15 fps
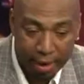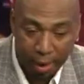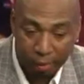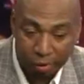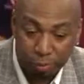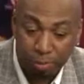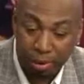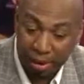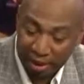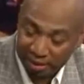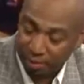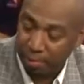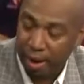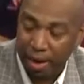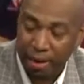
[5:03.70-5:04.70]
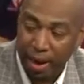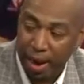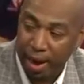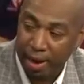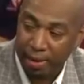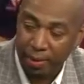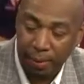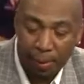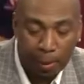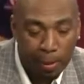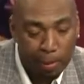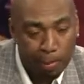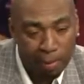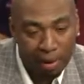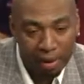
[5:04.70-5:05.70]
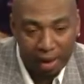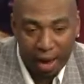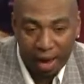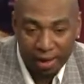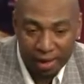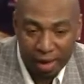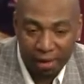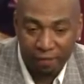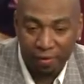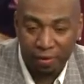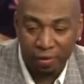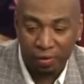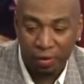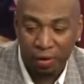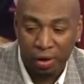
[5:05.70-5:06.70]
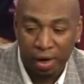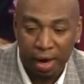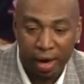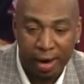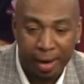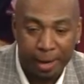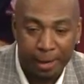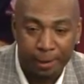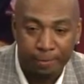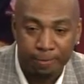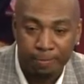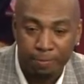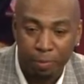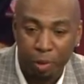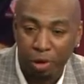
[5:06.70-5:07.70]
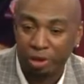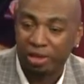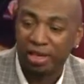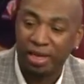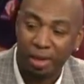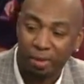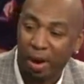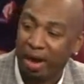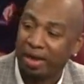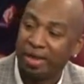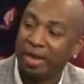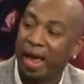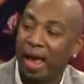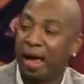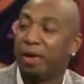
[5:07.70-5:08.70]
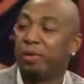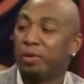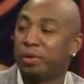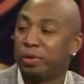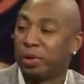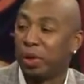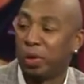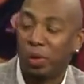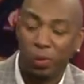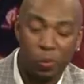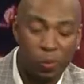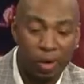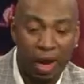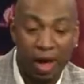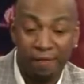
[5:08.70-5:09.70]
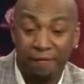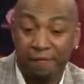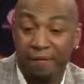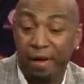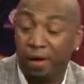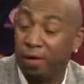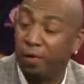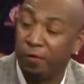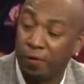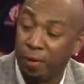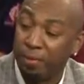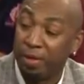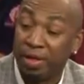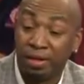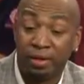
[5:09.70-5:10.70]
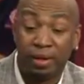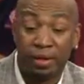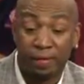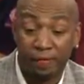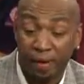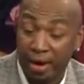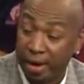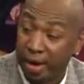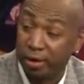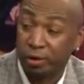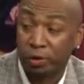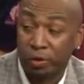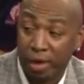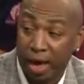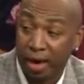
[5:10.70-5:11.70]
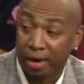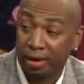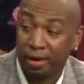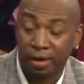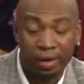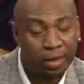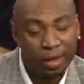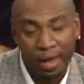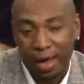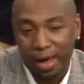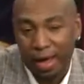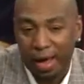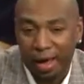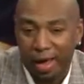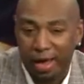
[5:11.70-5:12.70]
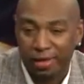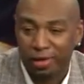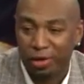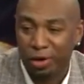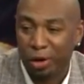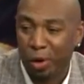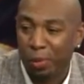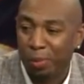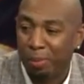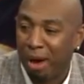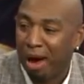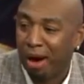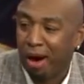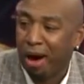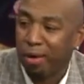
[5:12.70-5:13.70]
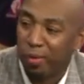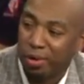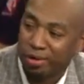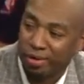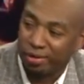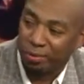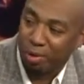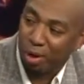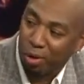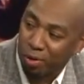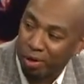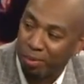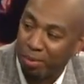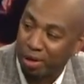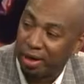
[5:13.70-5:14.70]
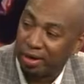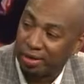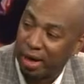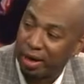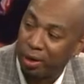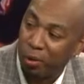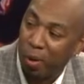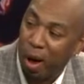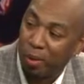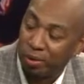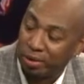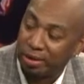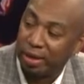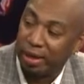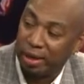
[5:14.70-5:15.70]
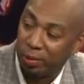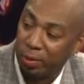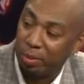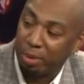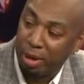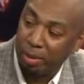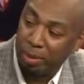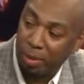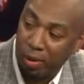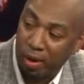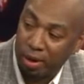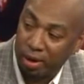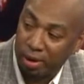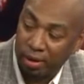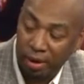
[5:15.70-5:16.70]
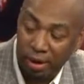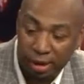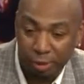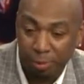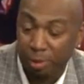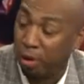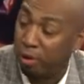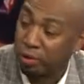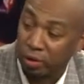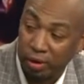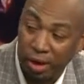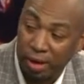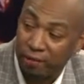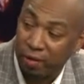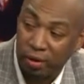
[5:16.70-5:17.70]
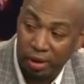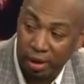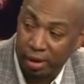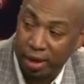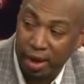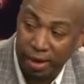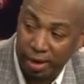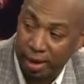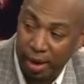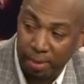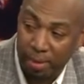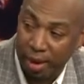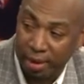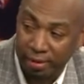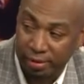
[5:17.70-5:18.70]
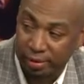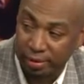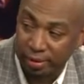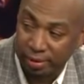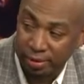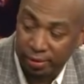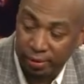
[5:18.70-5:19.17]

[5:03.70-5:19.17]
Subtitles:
and I was blessed by God, but I never pushed anybody down. So when I fell from the financial ladder, you know, my heart wasn't broken because I knew I was dealing with people on a spiritual level on a day-to-day basis.